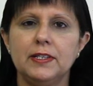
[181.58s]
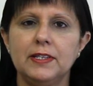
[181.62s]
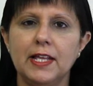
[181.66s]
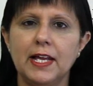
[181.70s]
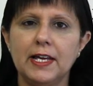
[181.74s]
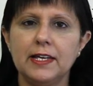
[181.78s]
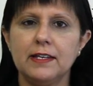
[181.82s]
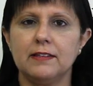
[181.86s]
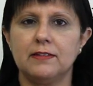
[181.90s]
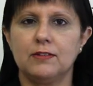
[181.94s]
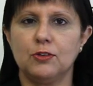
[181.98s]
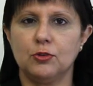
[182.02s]

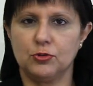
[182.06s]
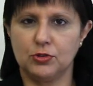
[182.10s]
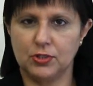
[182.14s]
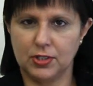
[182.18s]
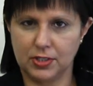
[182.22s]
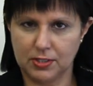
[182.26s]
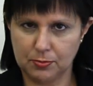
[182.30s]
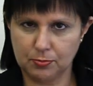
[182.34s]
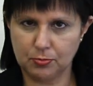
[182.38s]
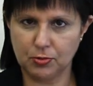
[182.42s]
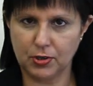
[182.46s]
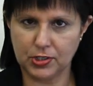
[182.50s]
like those
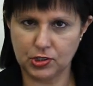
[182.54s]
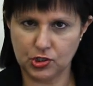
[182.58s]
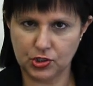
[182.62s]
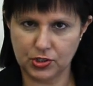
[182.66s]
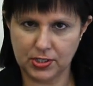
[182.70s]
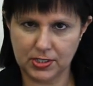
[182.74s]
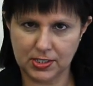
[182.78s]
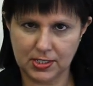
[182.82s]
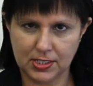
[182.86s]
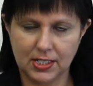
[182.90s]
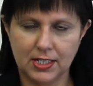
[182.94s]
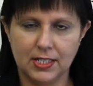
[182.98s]

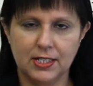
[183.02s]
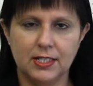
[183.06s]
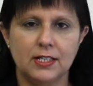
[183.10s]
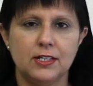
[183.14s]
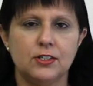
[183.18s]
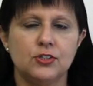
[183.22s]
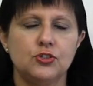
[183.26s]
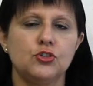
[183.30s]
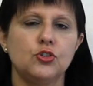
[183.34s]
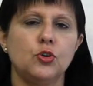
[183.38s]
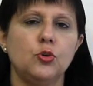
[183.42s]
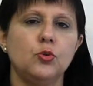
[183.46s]
expressions.
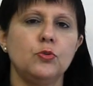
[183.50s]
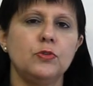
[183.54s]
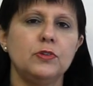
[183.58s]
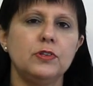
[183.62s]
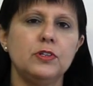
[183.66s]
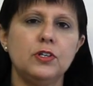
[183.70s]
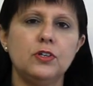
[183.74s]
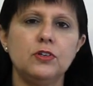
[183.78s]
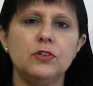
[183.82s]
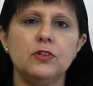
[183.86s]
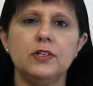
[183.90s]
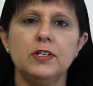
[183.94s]
So
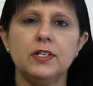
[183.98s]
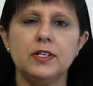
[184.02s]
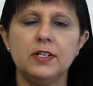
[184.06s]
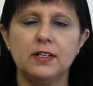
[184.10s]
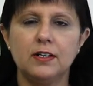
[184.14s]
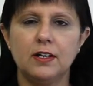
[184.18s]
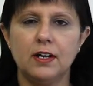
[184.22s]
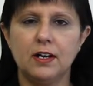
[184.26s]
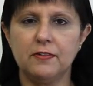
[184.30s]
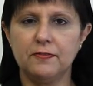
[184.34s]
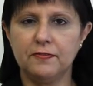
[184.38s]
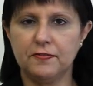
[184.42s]
learn
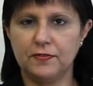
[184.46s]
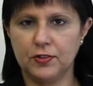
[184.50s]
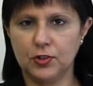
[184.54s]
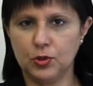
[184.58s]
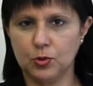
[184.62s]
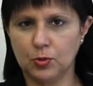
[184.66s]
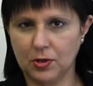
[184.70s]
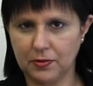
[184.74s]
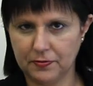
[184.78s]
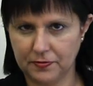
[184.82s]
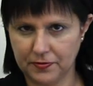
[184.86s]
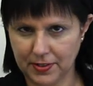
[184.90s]
a
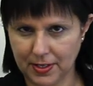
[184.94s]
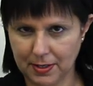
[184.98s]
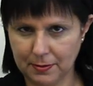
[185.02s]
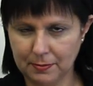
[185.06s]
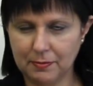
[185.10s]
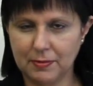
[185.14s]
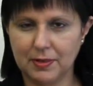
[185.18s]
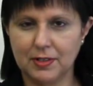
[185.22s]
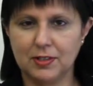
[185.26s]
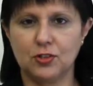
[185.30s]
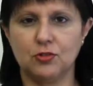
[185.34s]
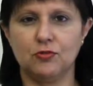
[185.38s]
few of
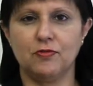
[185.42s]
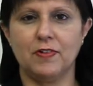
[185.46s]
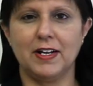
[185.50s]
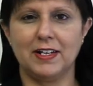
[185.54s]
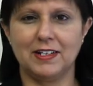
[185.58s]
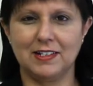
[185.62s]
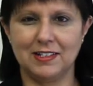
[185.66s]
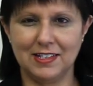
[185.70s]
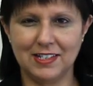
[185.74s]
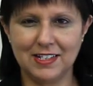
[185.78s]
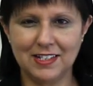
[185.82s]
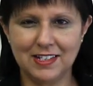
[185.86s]
them
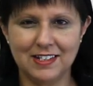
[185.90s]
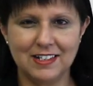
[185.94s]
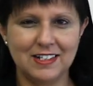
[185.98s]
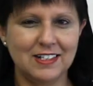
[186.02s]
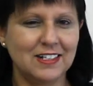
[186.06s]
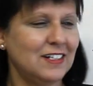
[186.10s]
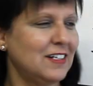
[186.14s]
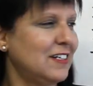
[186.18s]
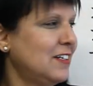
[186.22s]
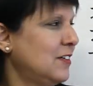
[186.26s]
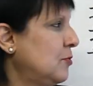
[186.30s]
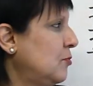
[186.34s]
correctly,
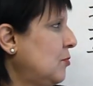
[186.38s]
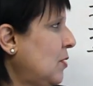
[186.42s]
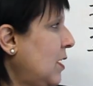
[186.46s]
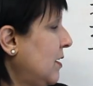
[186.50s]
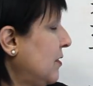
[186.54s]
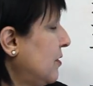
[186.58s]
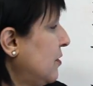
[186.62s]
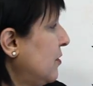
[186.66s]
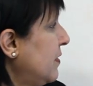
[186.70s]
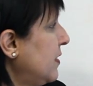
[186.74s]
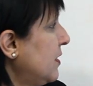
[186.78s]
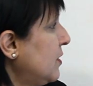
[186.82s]

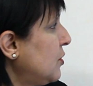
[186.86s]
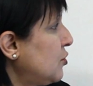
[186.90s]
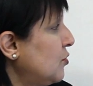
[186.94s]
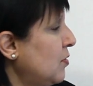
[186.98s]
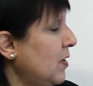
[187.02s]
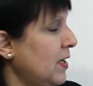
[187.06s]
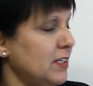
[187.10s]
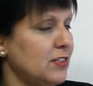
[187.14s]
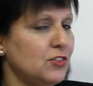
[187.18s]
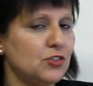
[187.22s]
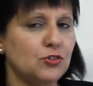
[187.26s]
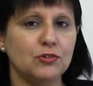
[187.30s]
rather than
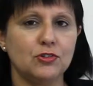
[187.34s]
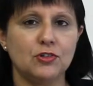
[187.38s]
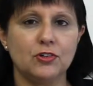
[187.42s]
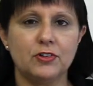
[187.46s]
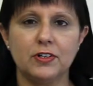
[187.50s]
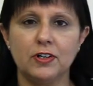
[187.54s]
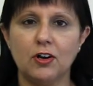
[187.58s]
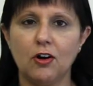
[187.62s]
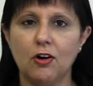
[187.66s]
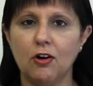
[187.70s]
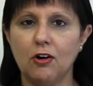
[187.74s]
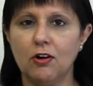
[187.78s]
trying to
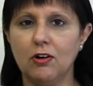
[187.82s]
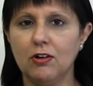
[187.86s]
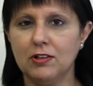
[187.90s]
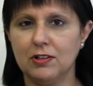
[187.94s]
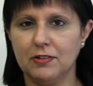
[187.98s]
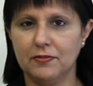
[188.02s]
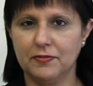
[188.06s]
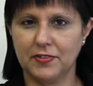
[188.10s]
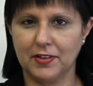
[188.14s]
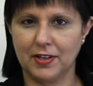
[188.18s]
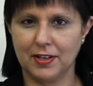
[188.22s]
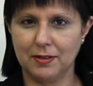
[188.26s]
learn
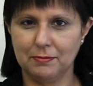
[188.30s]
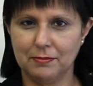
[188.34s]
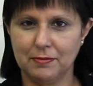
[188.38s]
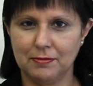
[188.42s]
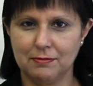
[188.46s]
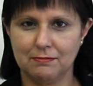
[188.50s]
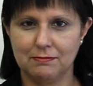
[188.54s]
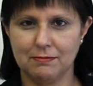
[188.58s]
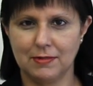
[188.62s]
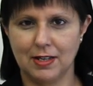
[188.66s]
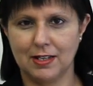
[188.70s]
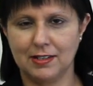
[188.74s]
all of them
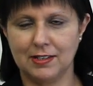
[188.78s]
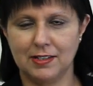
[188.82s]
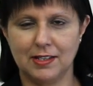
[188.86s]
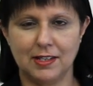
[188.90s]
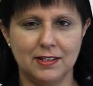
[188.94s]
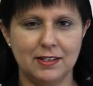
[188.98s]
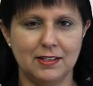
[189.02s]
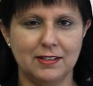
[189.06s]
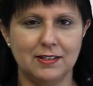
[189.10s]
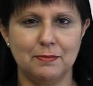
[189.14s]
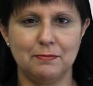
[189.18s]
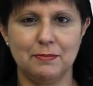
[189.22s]
and
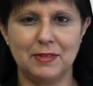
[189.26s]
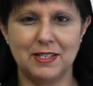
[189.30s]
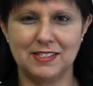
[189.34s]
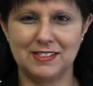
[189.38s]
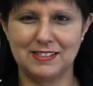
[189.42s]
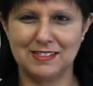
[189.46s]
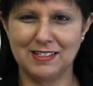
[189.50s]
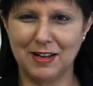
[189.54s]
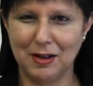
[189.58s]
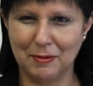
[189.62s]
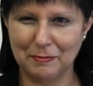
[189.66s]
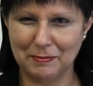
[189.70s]
getting them
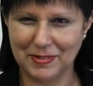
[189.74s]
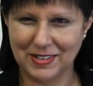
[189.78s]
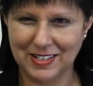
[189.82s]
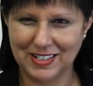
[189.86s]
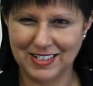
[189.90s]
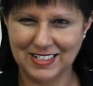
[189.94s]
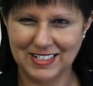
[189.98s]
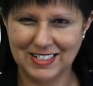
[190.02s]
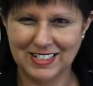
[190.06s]
mixed up.